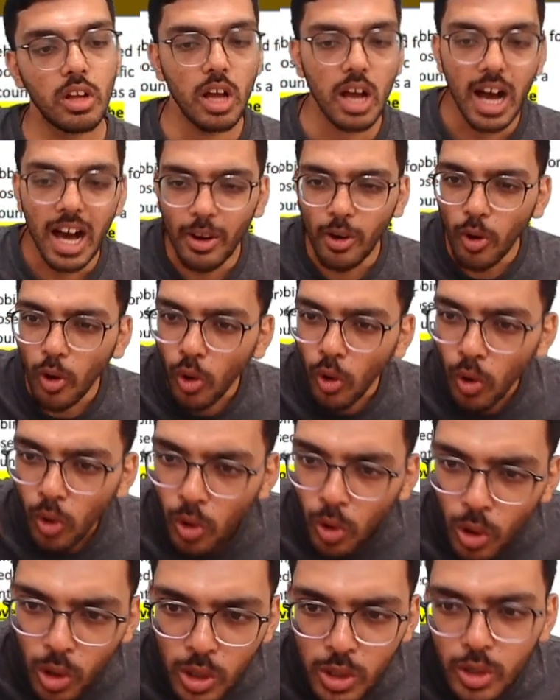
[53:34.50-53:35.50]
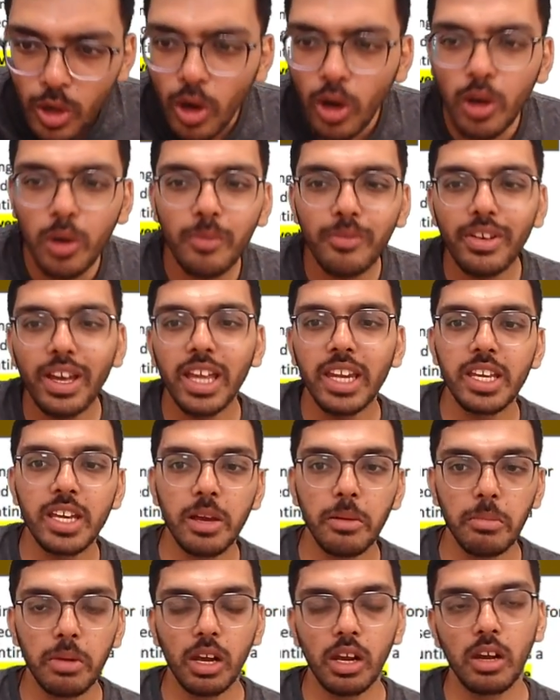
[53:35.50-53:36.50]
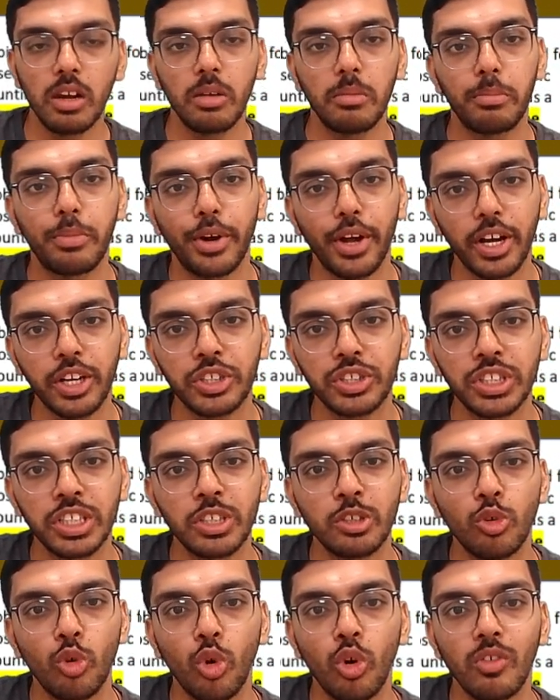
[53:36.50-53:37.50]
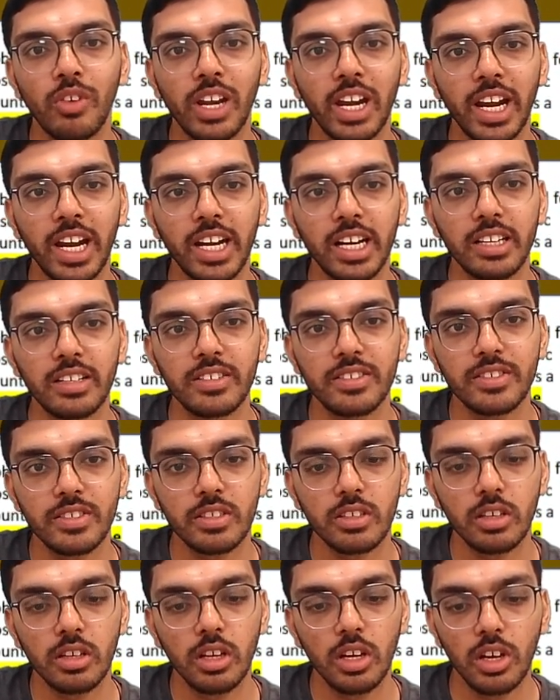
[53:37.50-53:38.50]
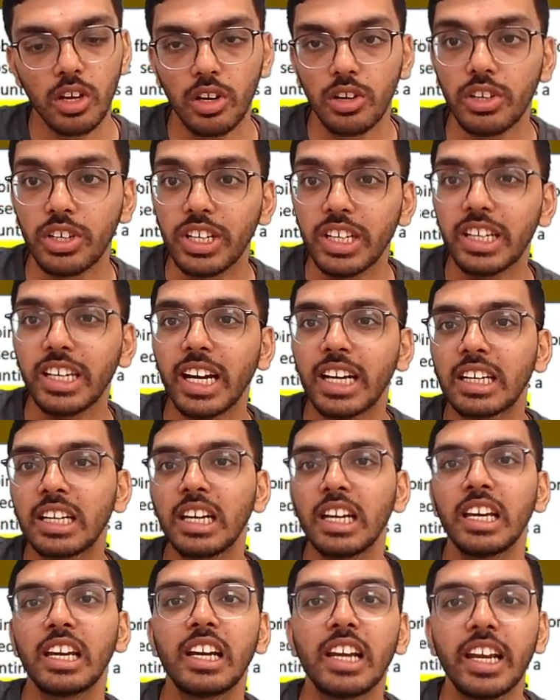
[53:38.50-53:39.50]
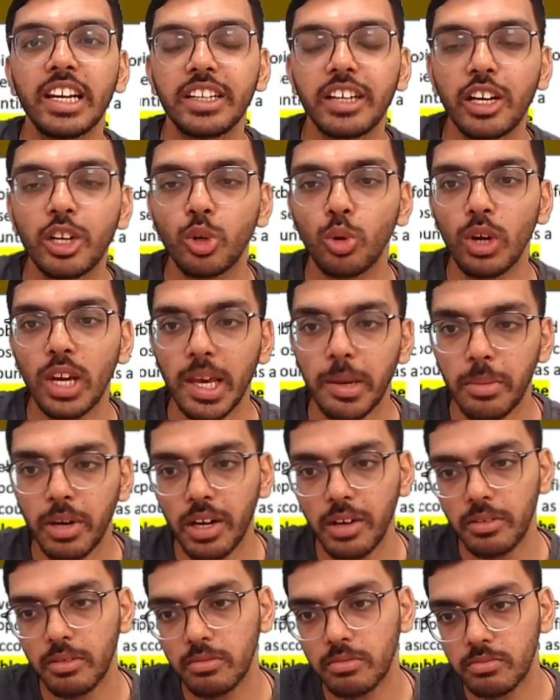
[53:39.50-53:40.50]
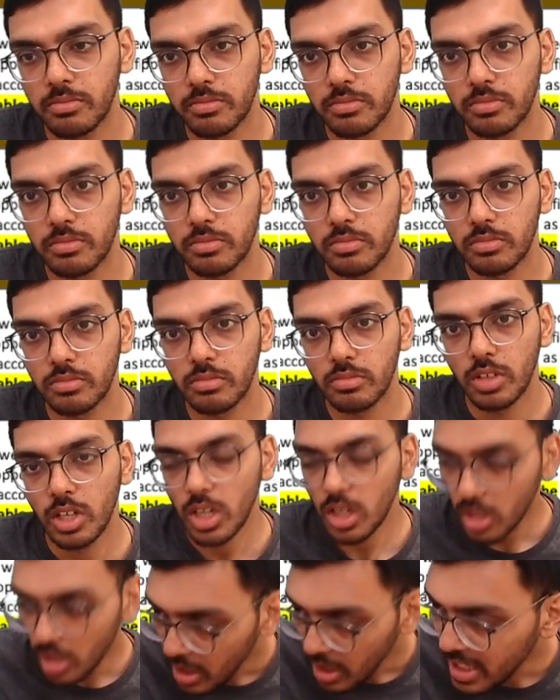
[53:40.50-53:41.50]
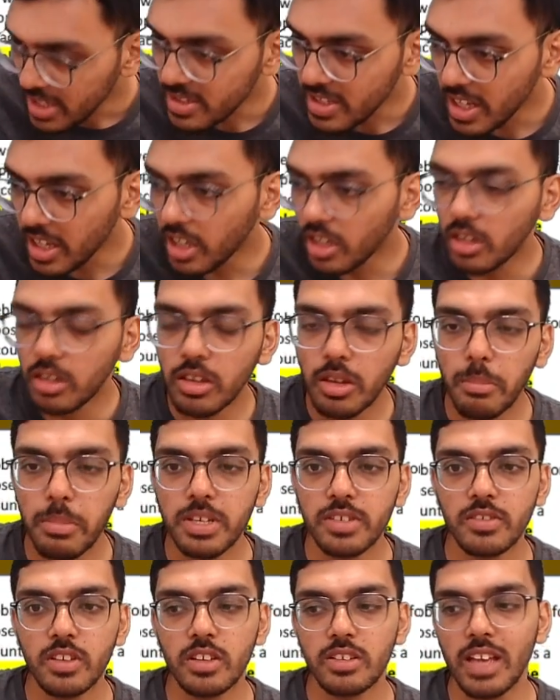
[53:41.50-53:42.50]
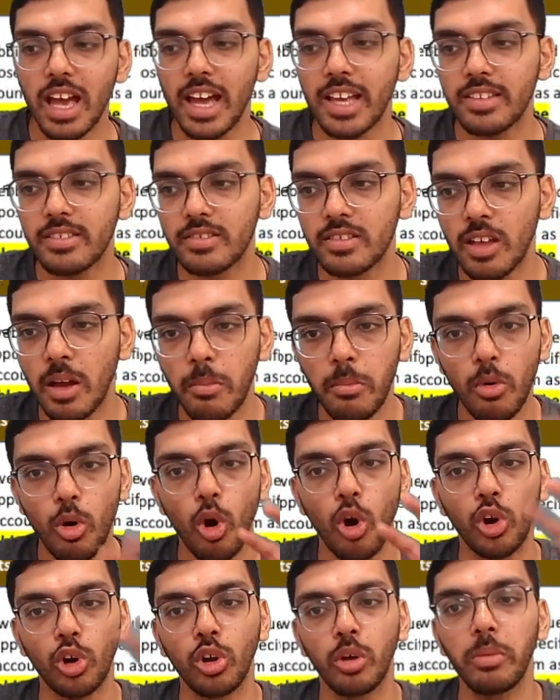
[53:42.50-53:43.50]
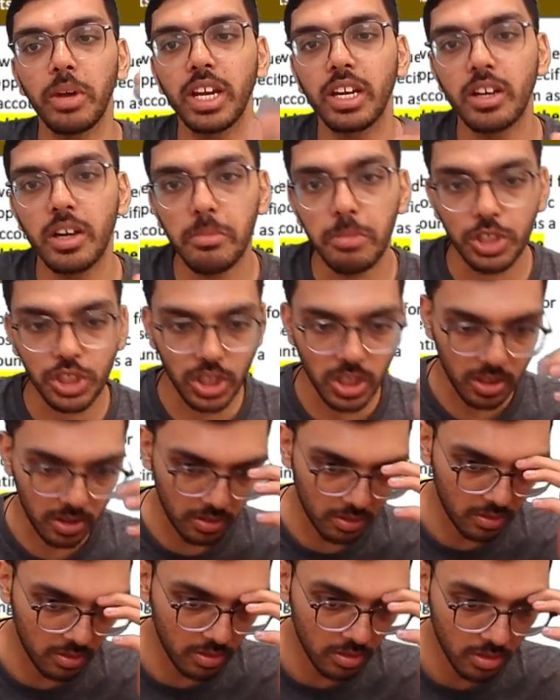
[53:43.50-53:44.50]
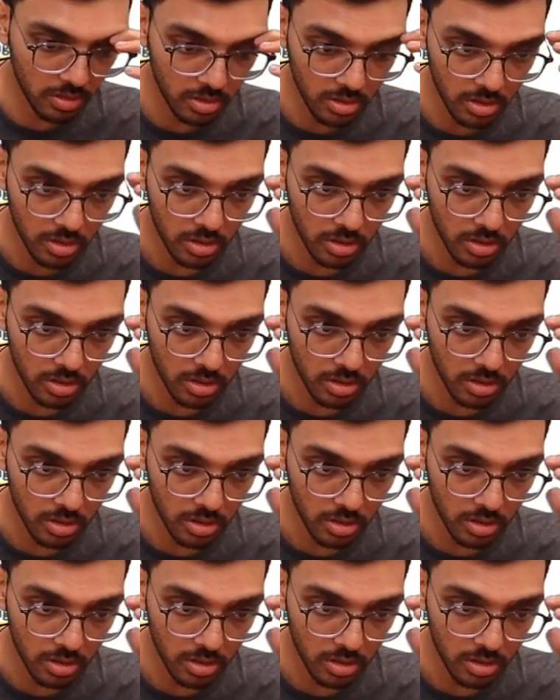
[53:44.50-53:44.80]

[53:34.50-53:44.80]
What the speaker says: are all your variable production overheads directly related to labor? Let's say the business has some automated machines.